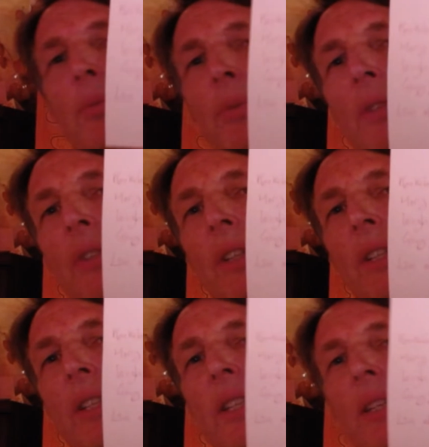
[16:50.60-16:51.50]

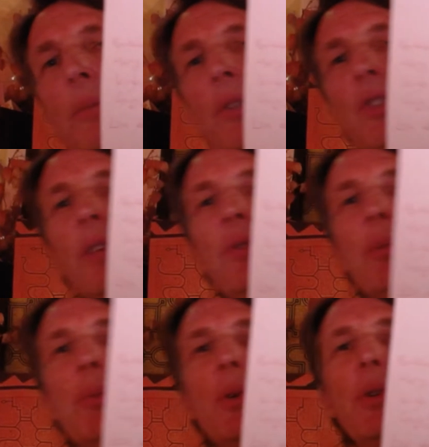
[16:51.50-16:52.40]
basically the image of the
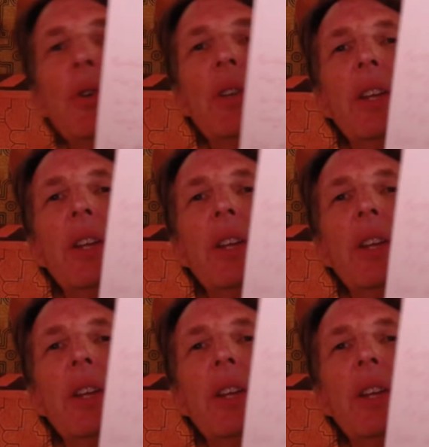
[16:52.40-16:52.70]
bird